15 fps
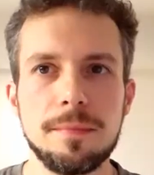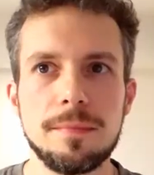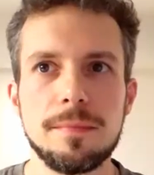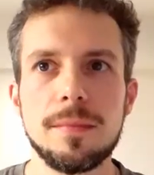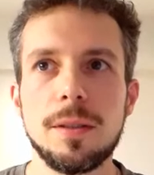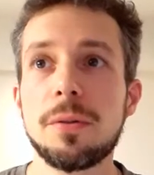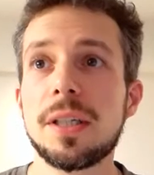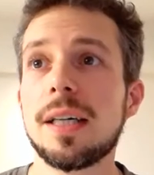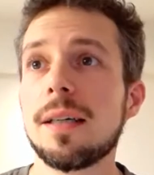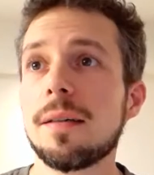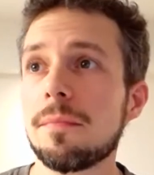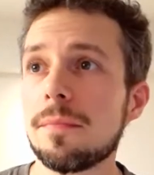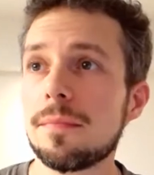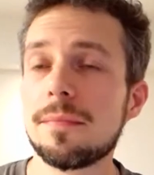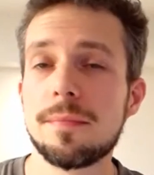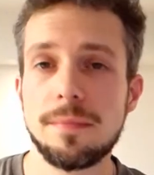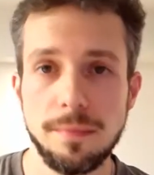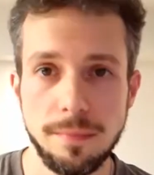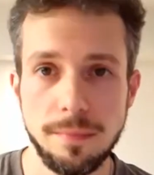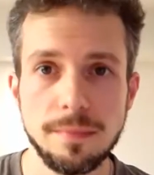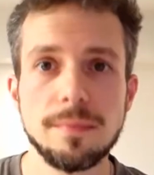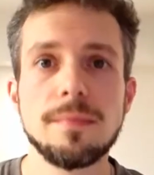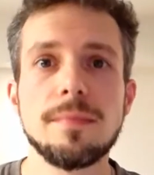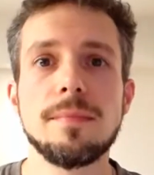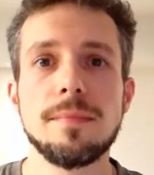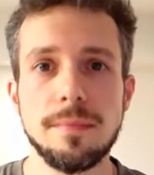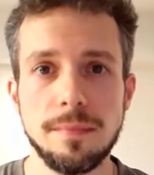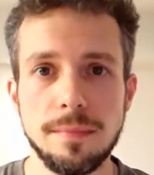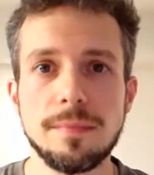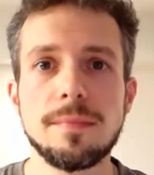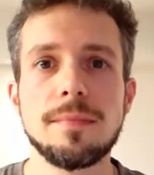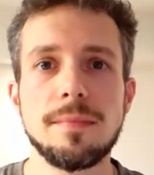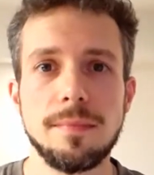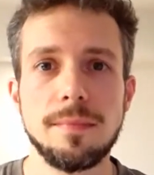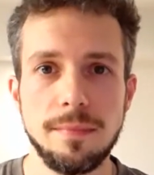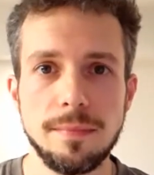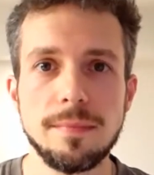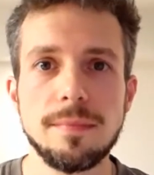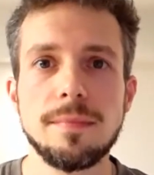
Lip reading: And I think that one of the things I